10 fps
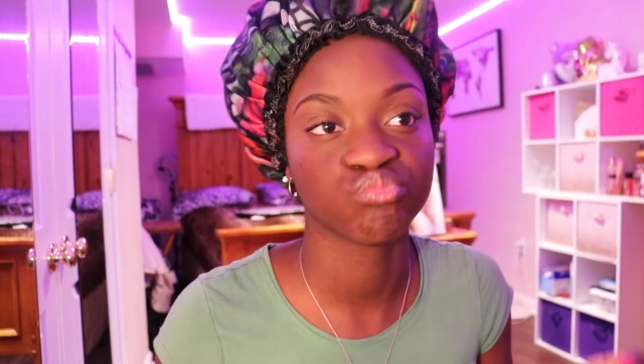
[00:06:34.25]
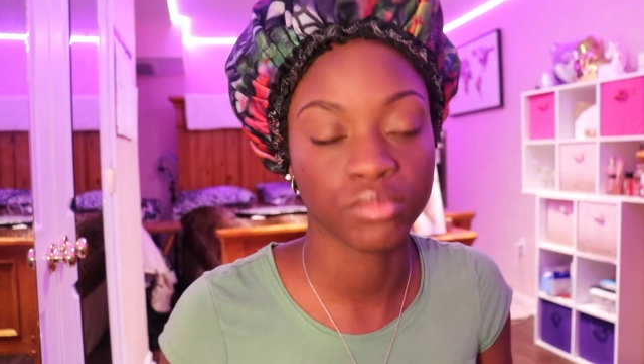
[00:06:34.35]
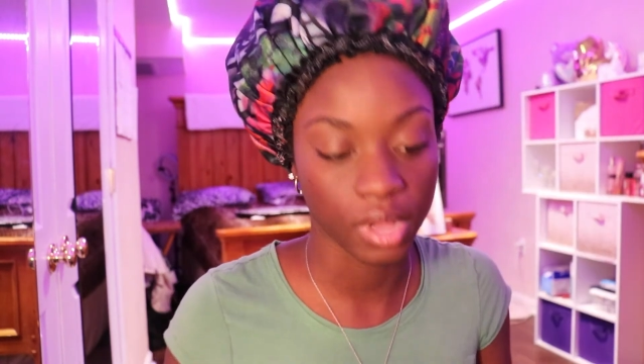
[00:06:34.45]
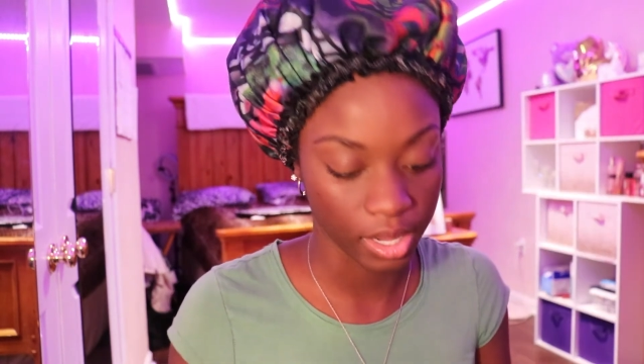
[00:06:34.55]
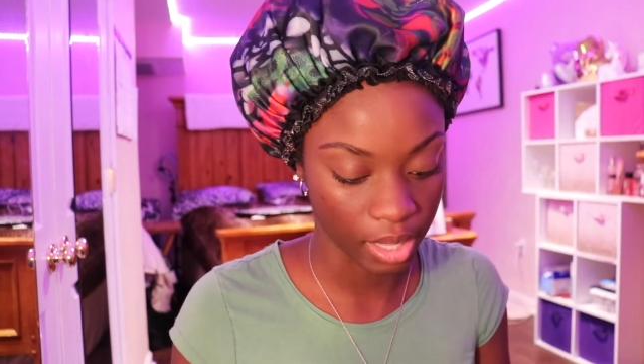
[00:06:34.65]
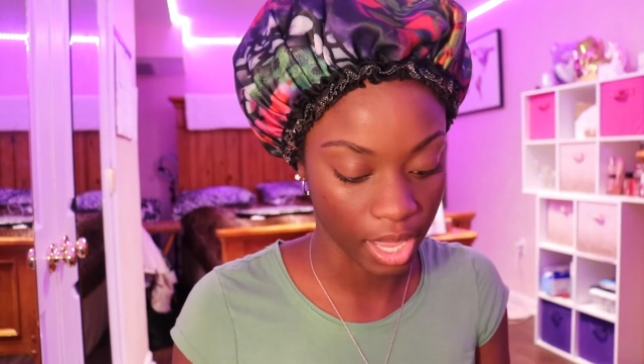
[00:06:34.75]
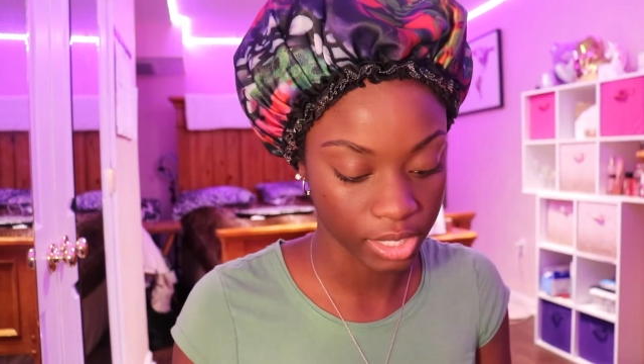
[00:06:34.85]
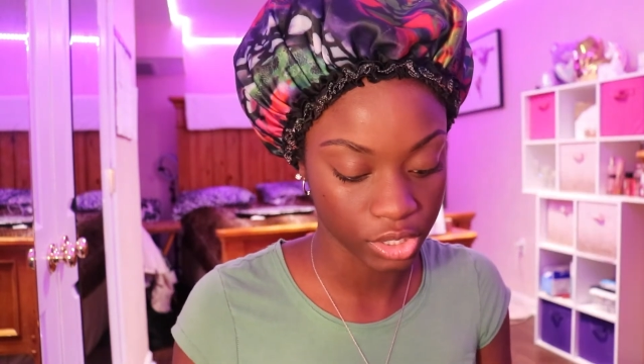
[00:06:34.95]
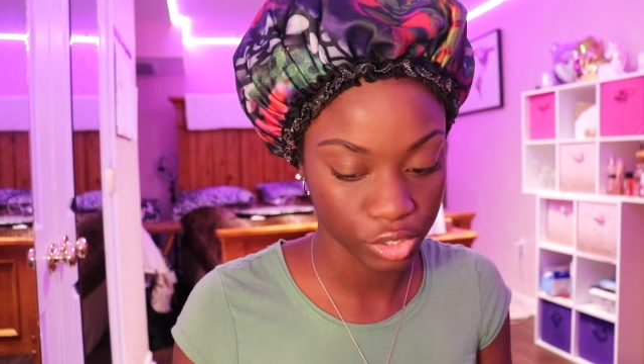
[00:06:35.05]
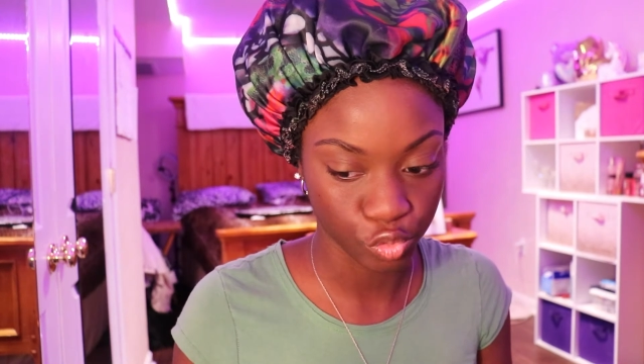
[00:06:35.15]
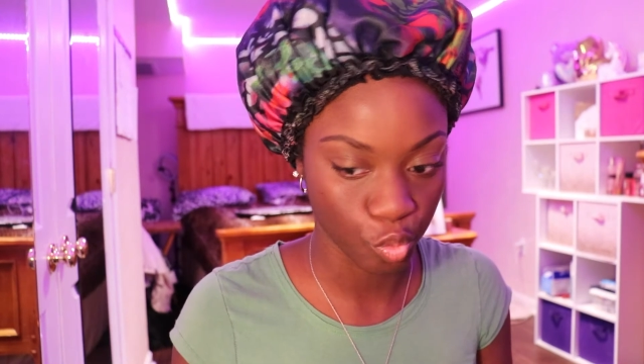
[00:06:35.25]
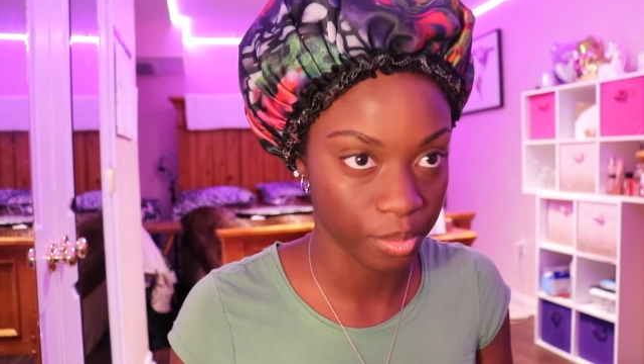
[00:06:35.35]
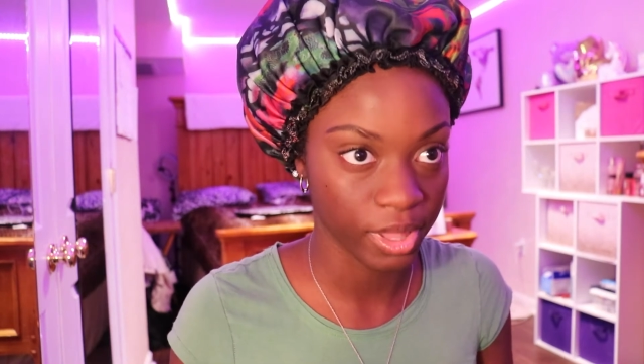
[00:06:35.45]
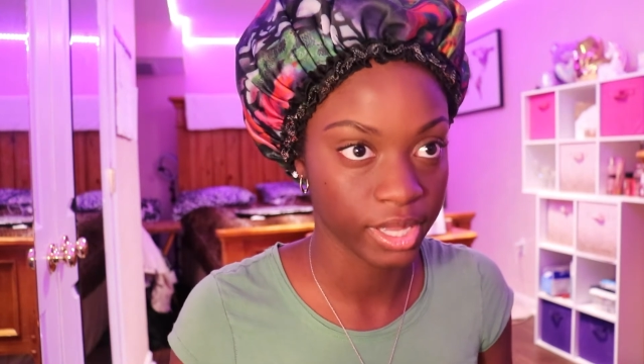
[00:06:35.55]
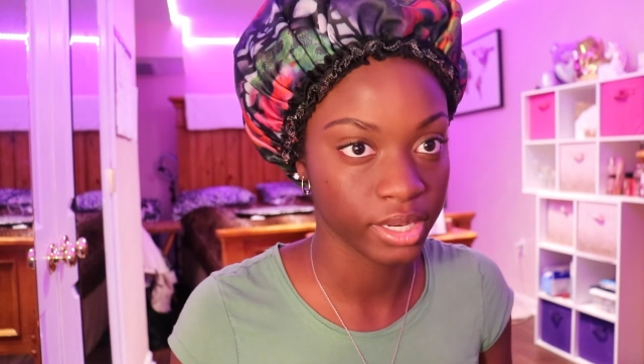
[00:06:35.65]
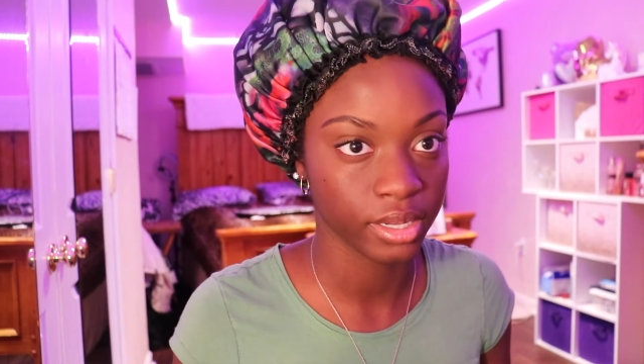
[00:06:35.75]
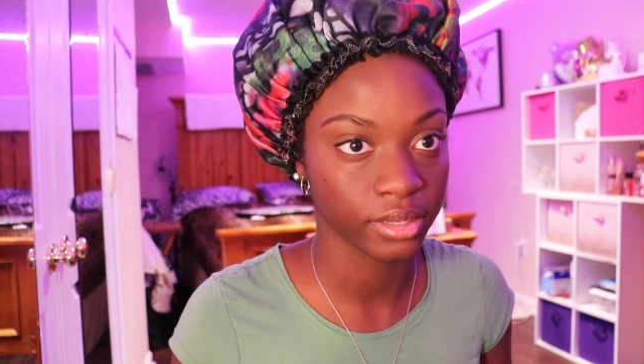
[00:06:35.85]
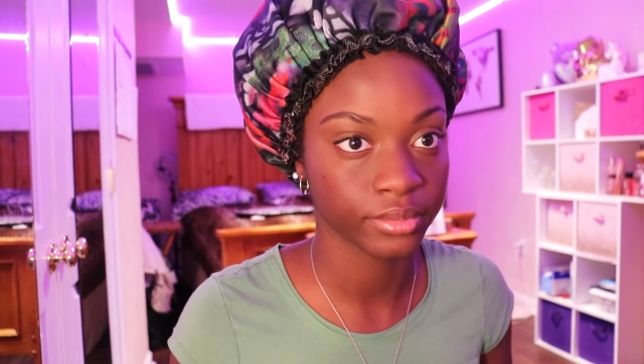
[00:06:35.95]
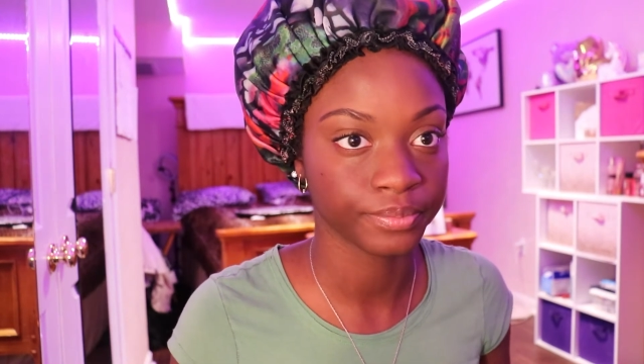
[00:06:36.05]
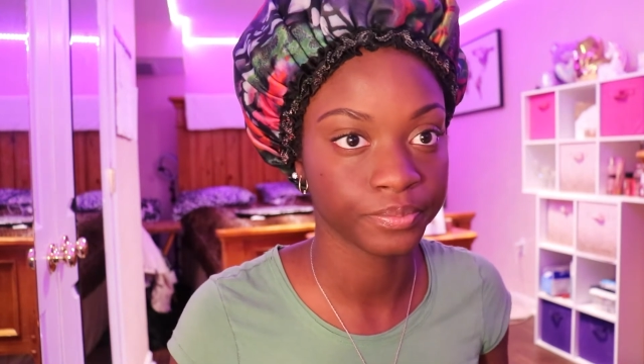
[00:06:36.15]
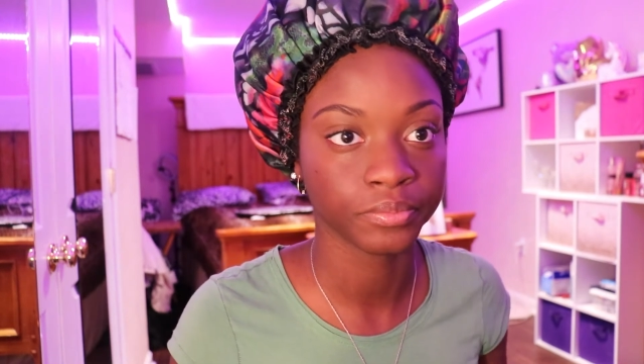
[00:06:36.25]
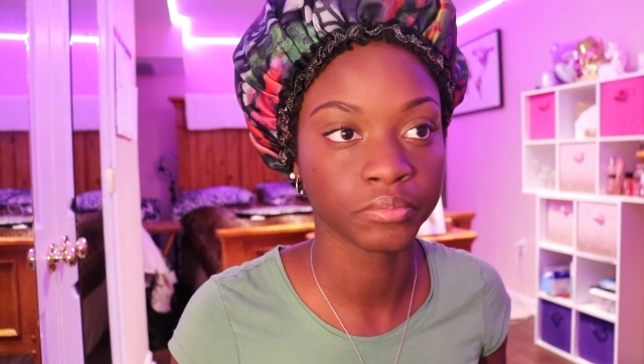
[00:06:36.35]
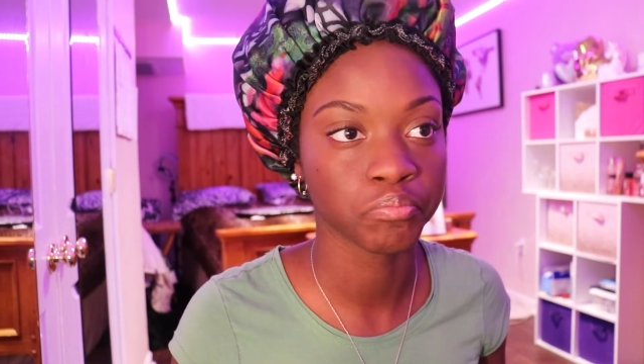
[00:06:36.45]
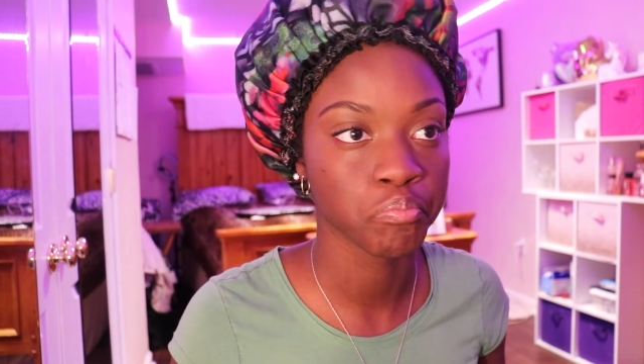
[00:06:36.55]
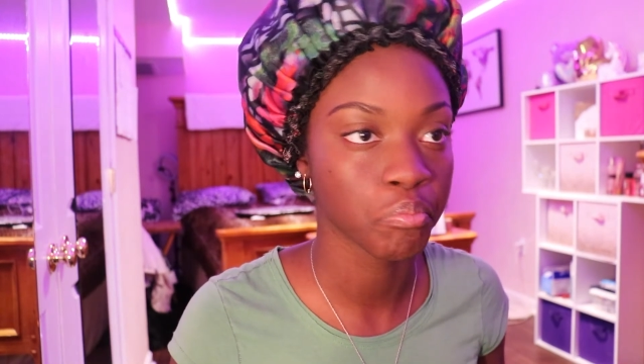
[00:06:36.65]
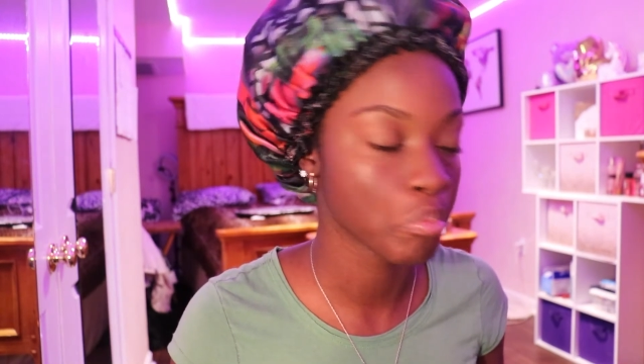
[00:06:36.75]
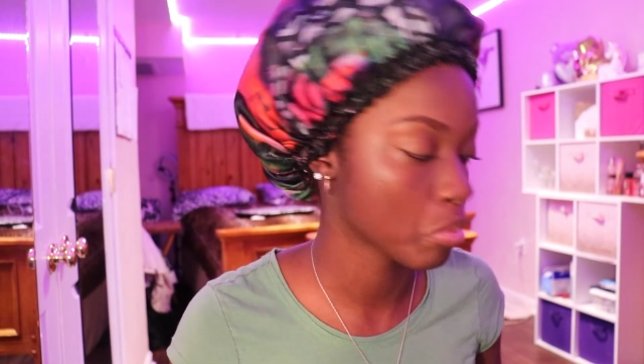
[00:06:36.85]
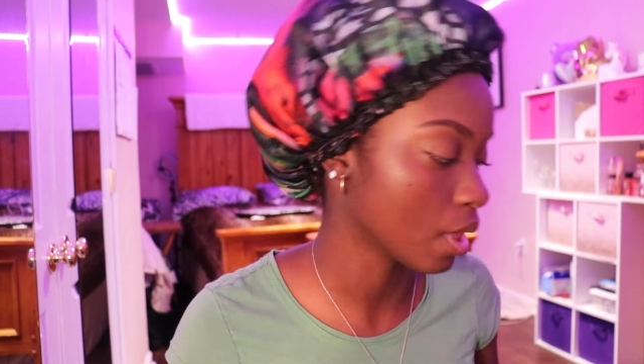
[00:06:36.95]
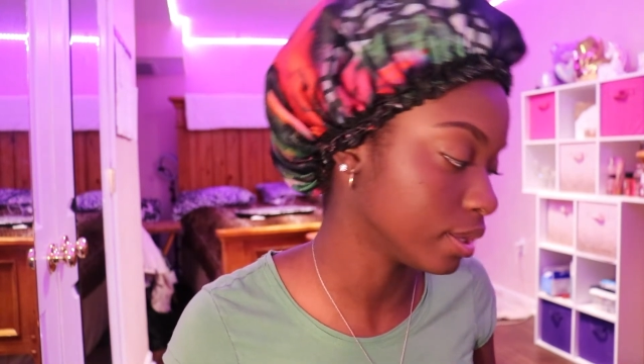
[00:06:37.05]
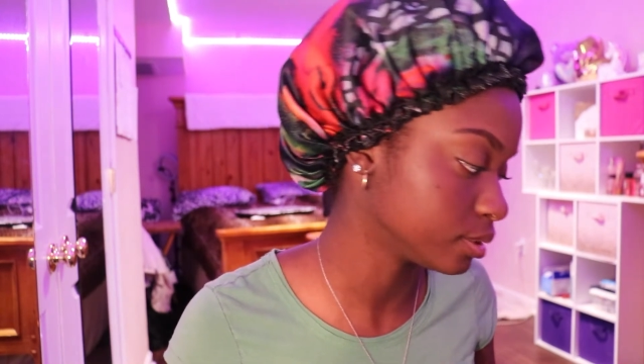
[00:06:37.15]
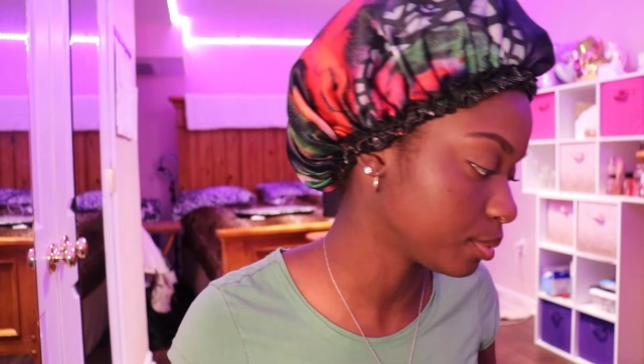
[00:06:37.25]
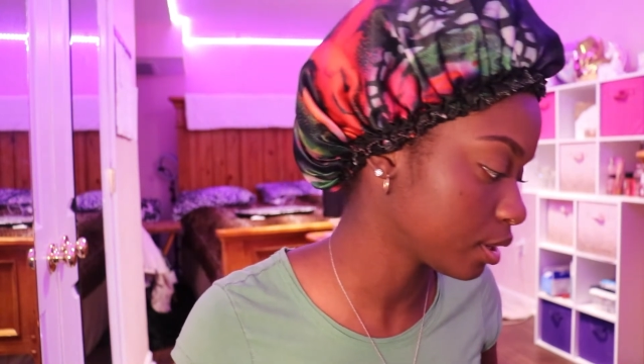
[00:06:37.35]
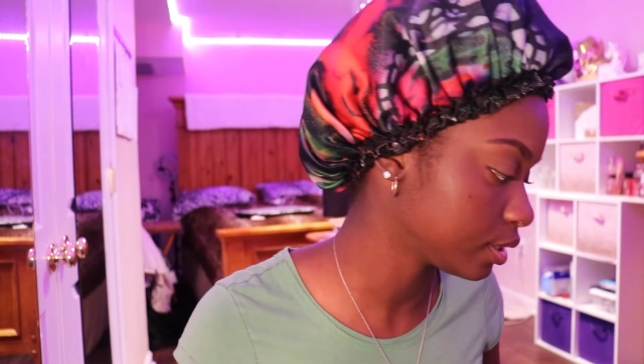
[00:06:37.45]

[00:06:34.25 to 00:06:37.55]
my lashes will blend in. That's about